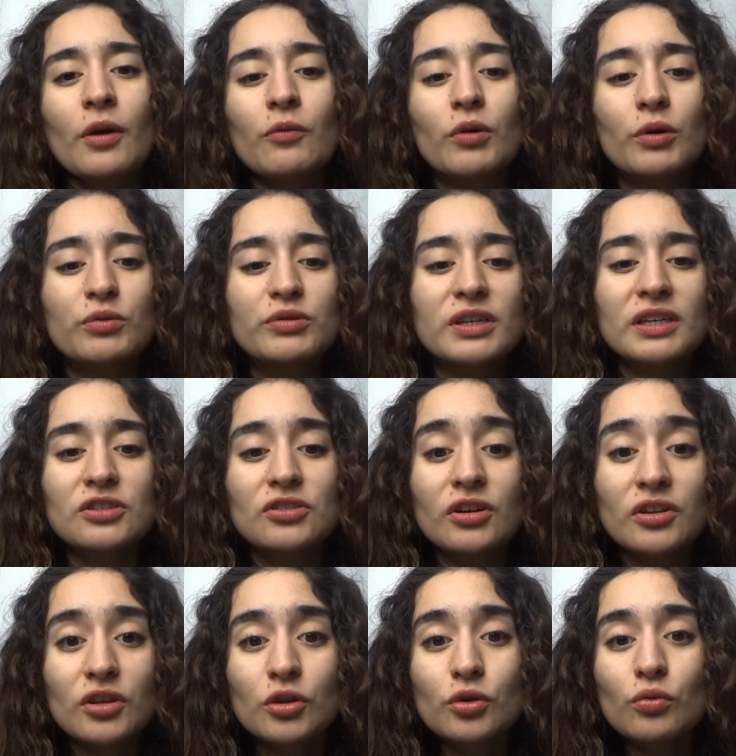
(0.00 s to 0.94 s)
Well, it was like, is there
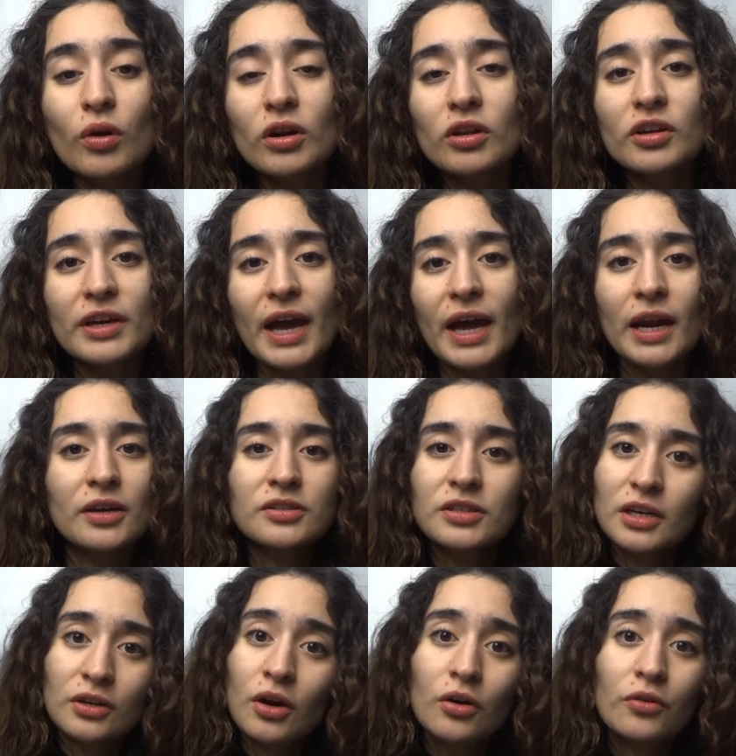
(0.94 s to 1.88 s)
anything you want to look at? I was
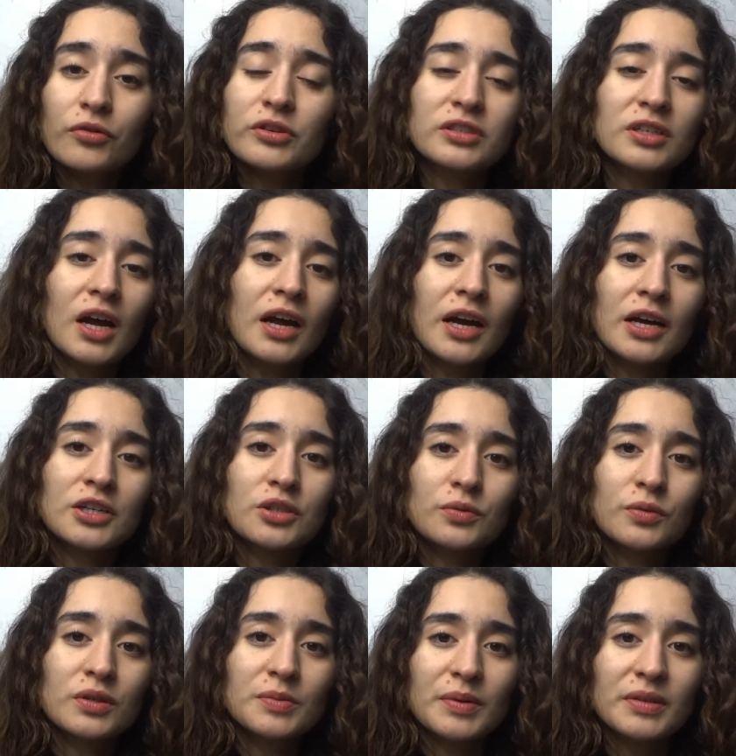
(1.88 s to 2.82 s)
like, no, there's not. I just
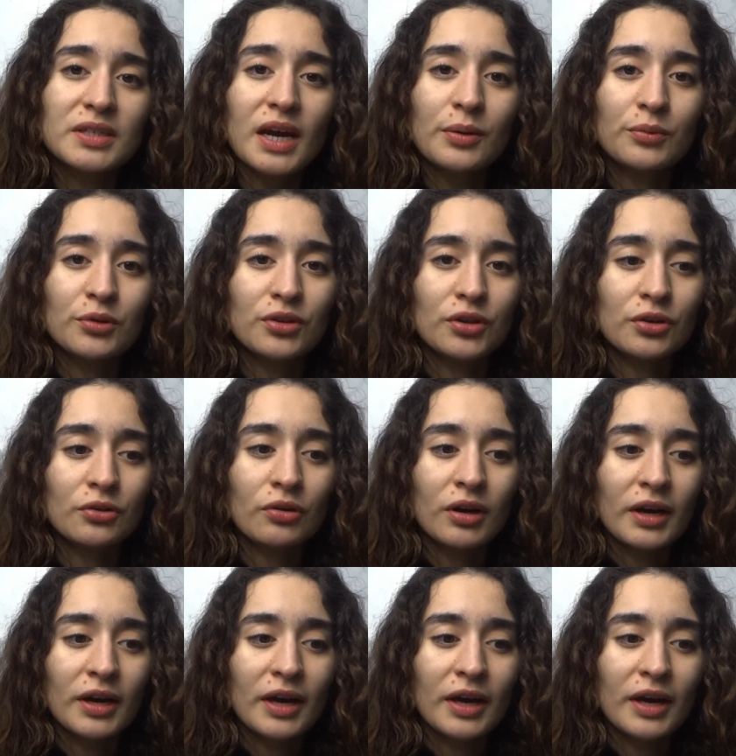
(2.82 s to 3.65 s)
want to spend time with you.